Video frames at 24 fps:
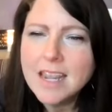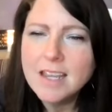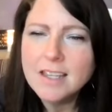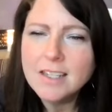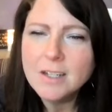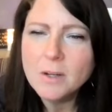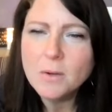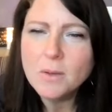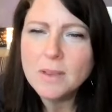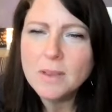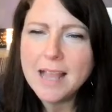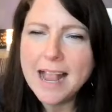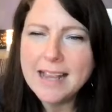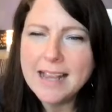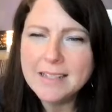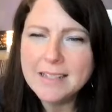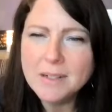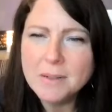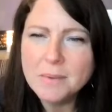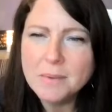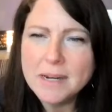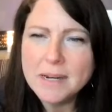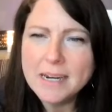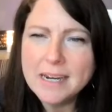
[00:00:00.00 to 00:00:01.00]
So
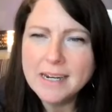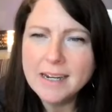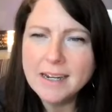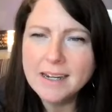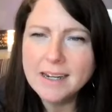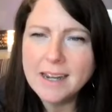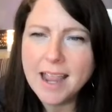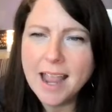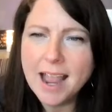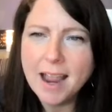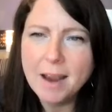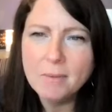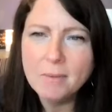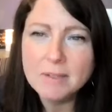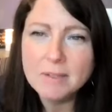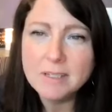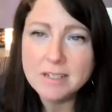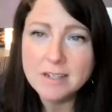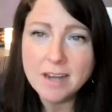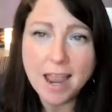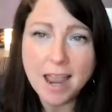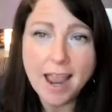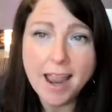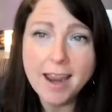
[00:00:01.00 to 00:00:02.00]
last week, I
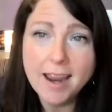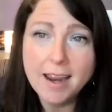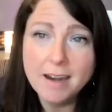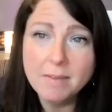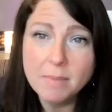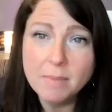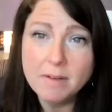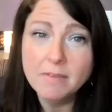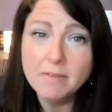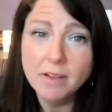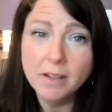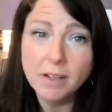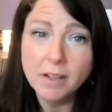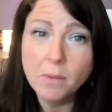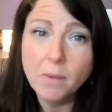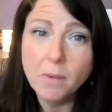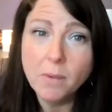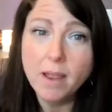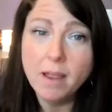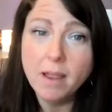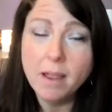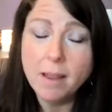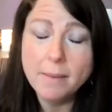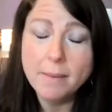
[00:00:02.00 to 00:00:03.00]
had been
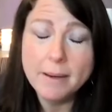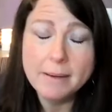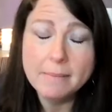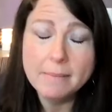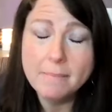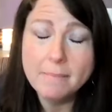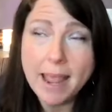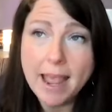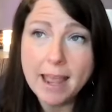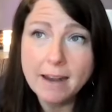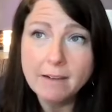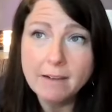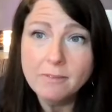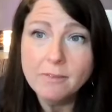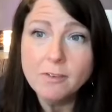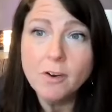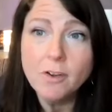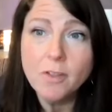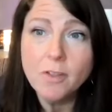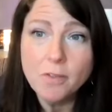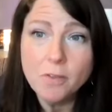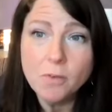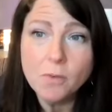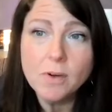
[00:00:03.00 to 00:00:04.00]
feeling bad
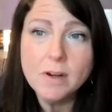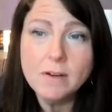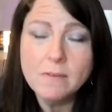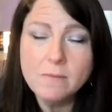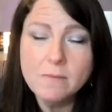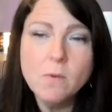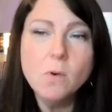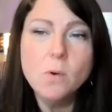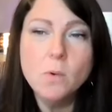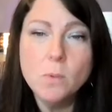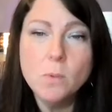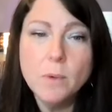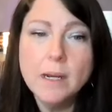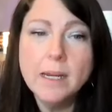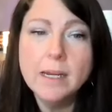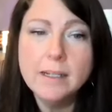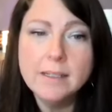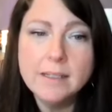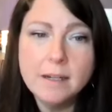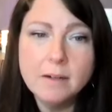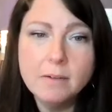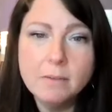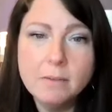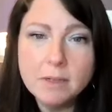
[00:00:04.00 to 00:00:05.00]
for 3 full
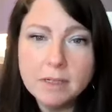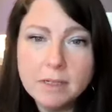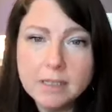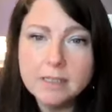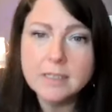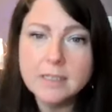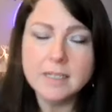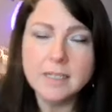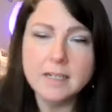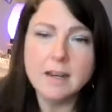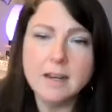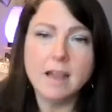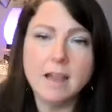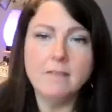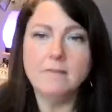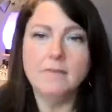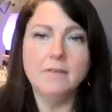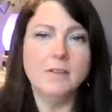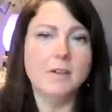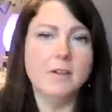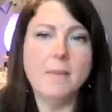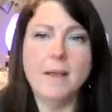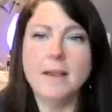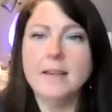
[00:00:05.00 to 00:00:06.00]
weeks. I really did not
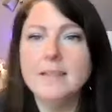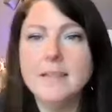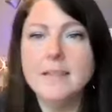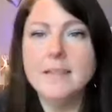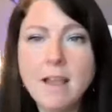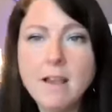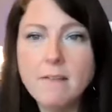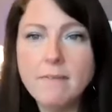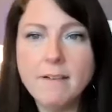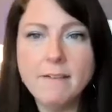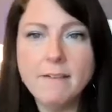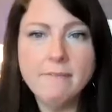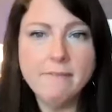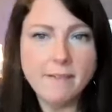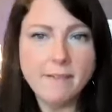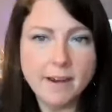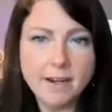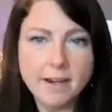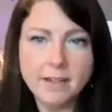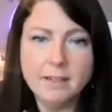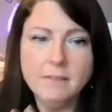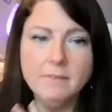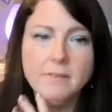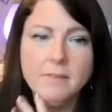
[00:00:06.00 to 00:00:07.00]
feel myself. I
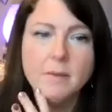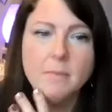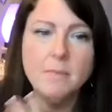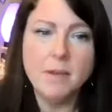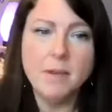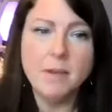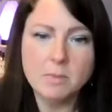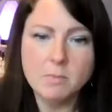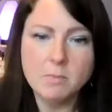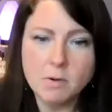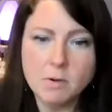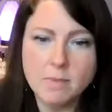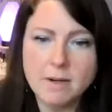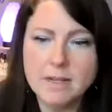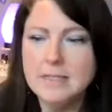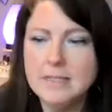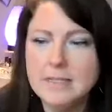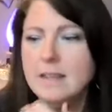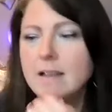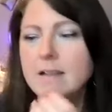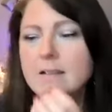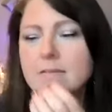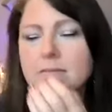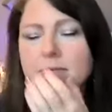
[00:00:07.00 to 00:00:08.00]
finally feel much more
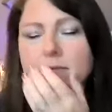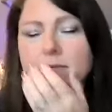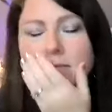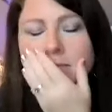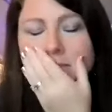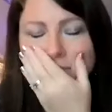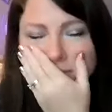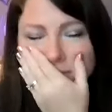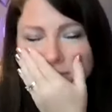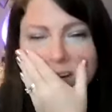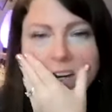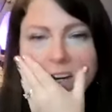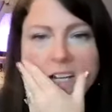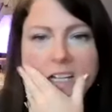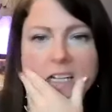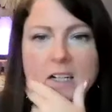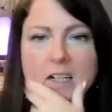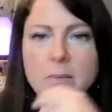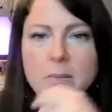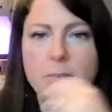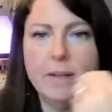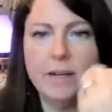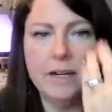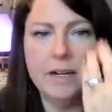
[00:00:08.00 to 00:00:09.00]
myself. Very
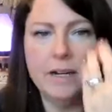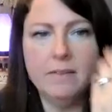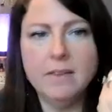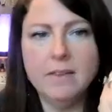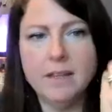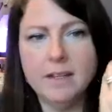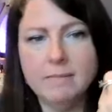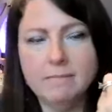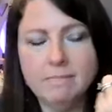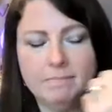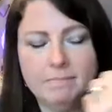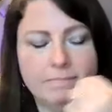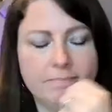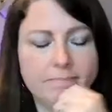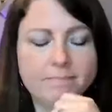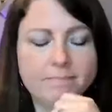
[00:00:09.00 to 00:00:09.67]
little bit of the